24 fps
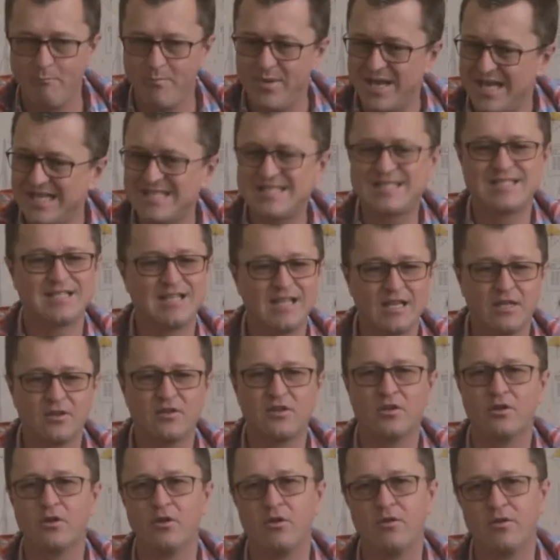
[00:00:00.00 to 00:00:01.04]
Best thing
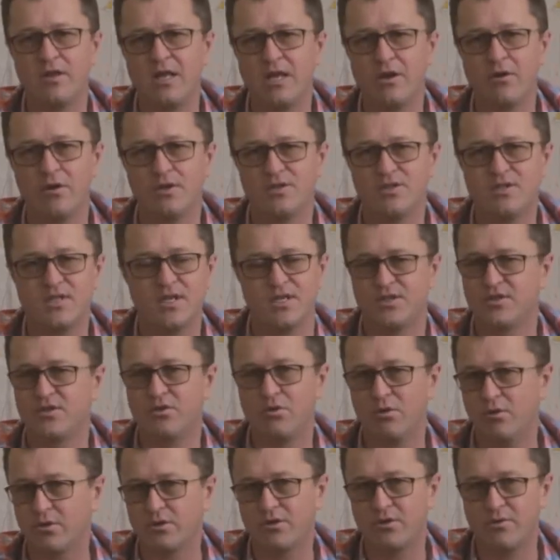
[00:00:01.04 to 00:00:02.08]
to do there is
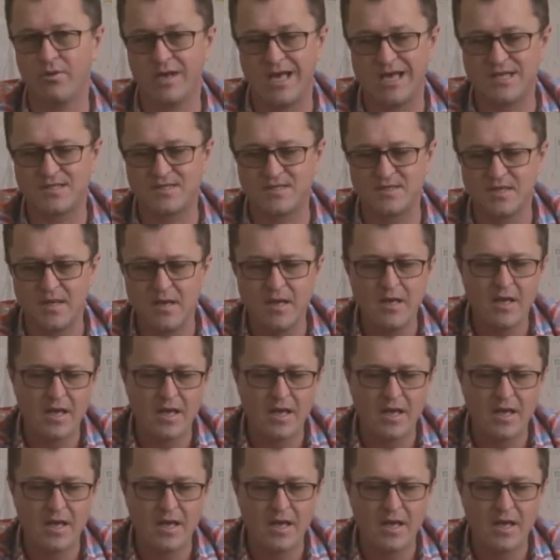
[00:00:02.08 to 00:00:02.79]
talk to us.